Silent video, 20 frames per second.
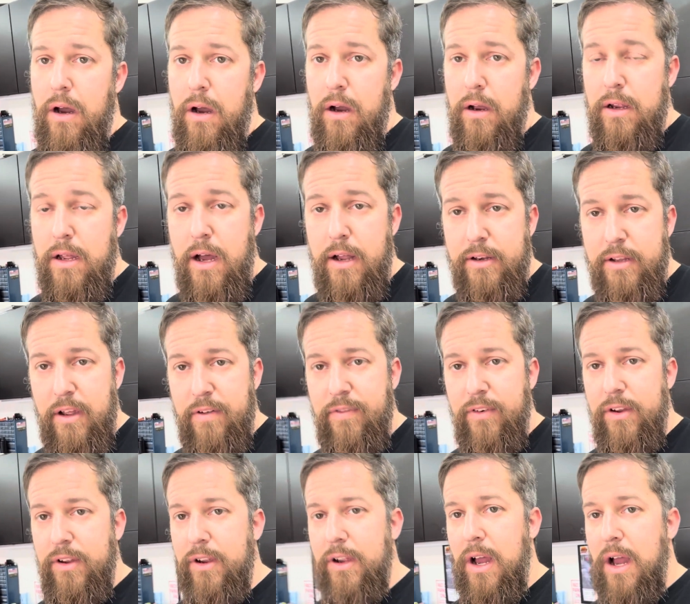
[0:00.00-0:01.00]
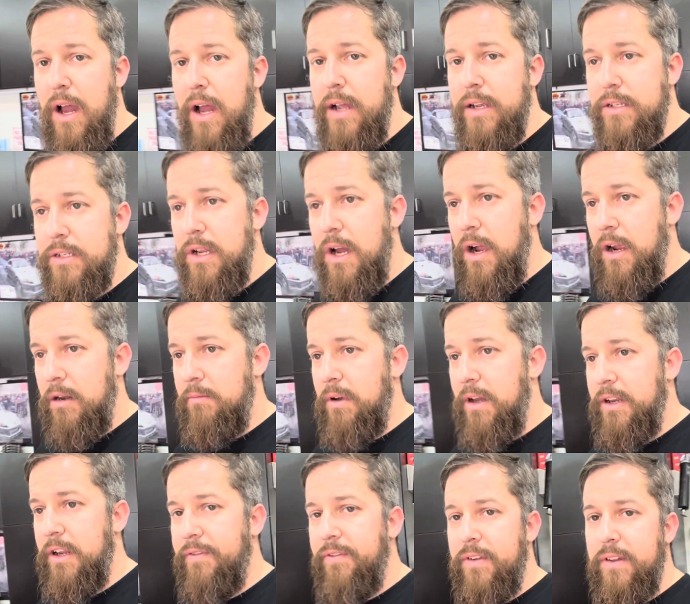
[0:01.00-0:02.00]
content for you guys, talking
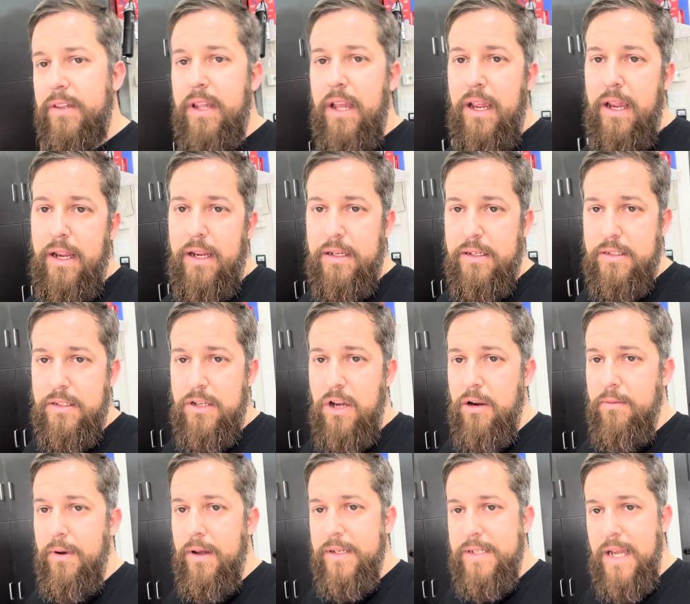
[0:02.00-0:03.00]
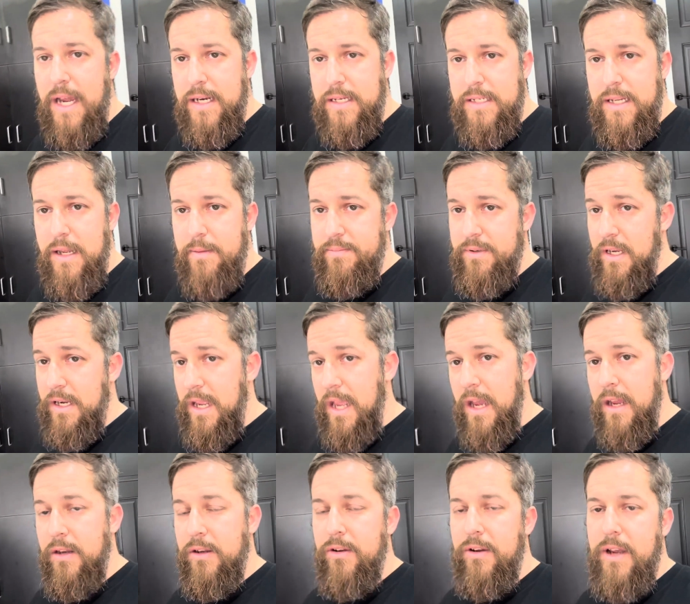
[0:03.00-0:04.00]
about different things, talking about tech tips.
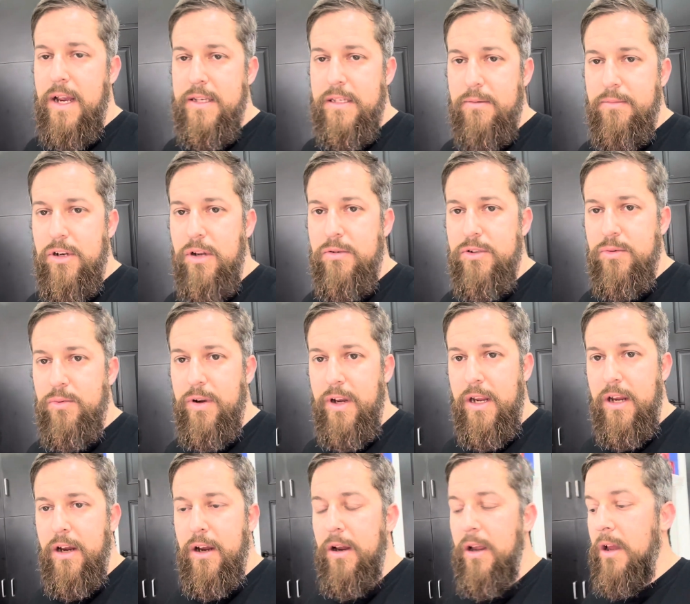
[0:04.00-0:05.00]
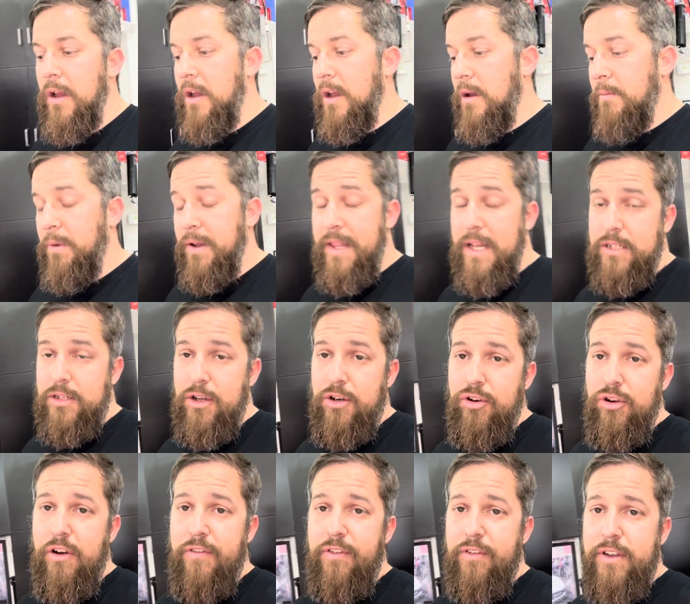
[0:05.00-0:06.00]
Again, you guys let me know what you want to hear. But that's going to
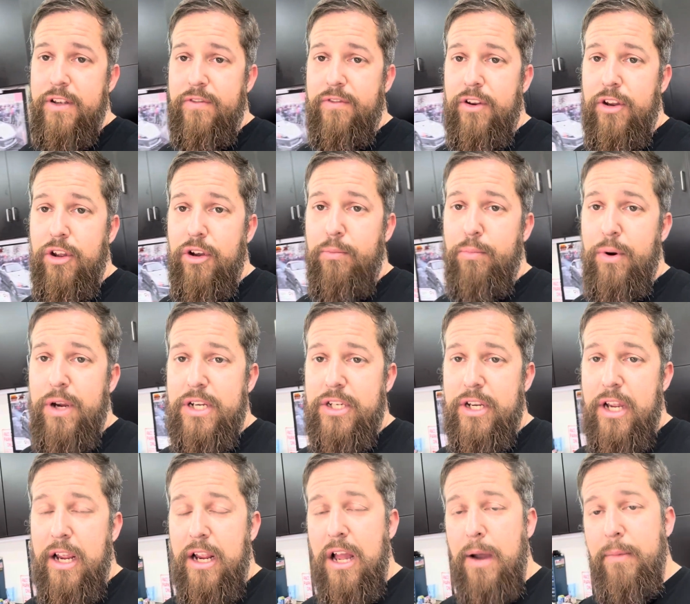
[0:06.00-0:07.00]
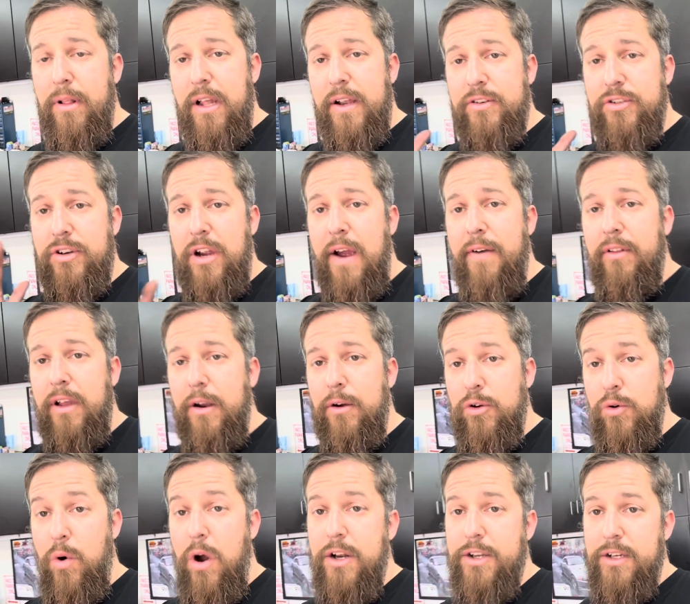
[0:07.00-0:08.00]
do it for this video. Appreciate it. Comment, like, subscribe, like, if
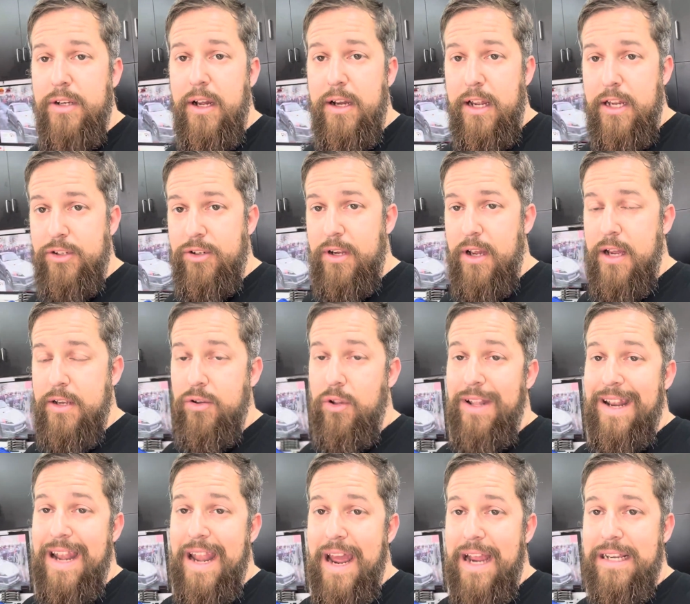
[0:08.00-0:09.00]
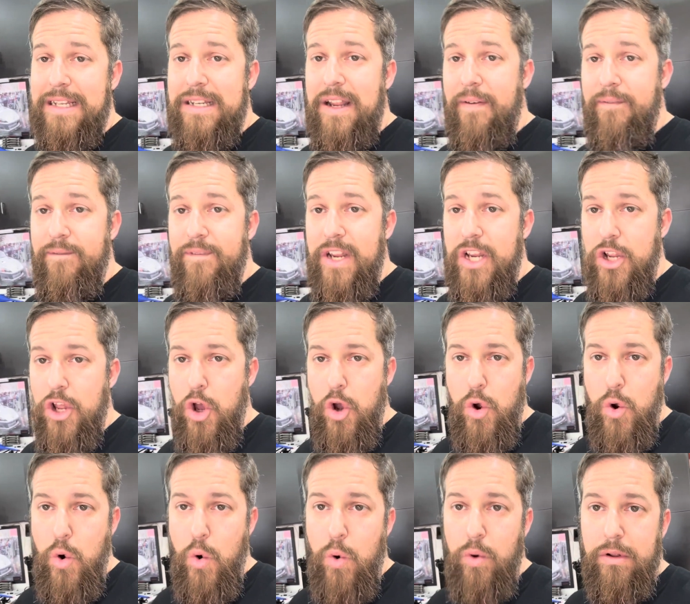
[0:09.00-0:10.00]
you're watching. I'll get you guys on the next
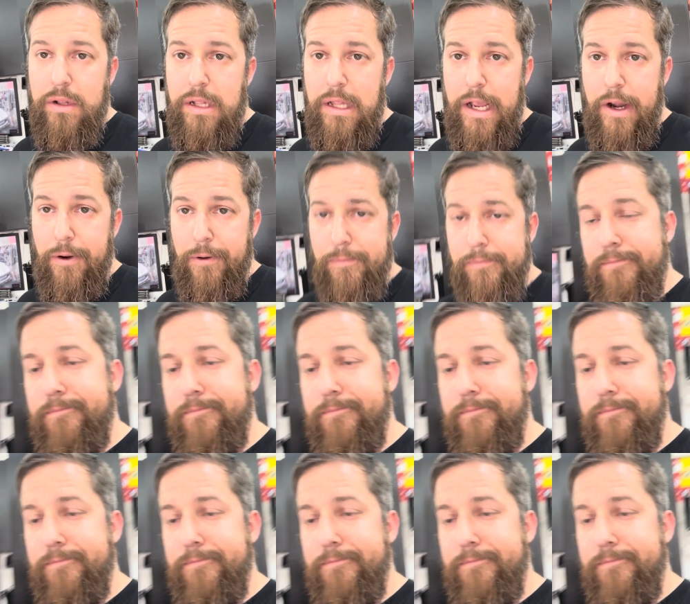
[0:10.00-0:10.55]
video. Later.